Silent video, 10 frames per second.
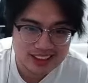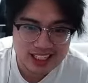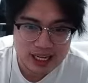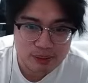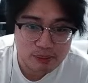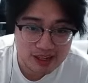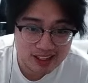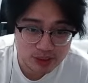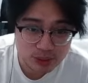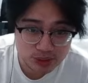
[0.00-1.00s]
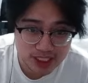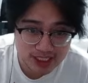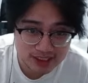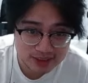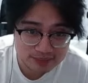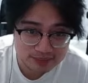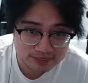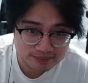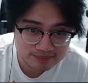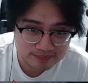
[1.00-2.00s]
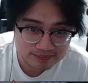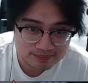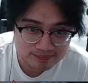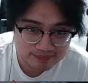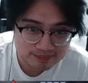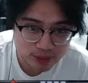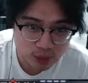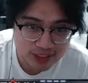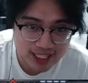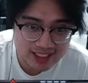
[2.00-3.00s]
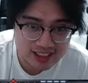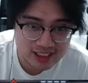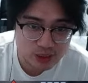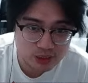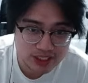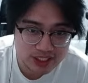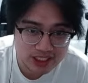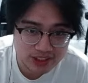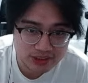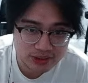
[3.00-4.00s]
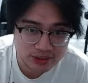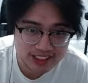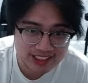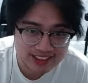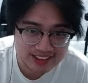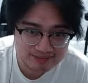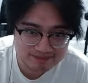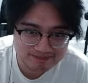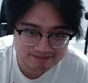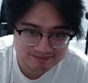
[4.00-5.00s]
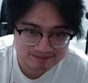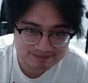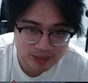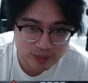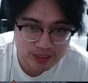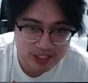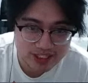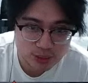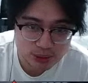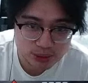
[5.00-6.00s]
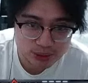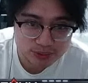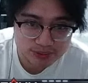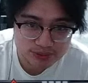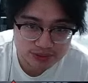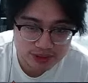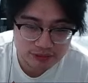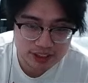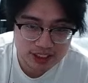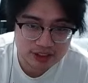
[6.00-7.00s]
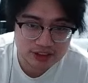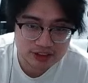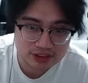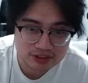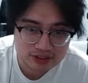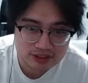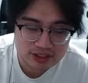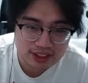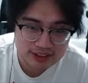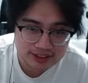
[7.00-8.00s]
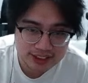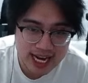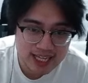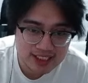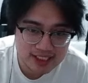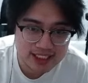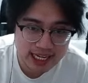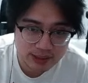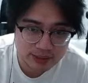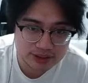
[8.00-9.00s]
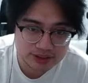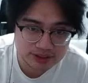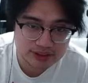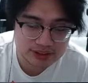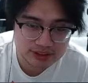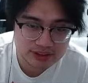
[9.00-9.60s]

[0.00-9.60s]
I'm gonna be honest with you guys. Odette is low-key underrated. I'm gonna be honest with you. She freaking hurts. She actually counters.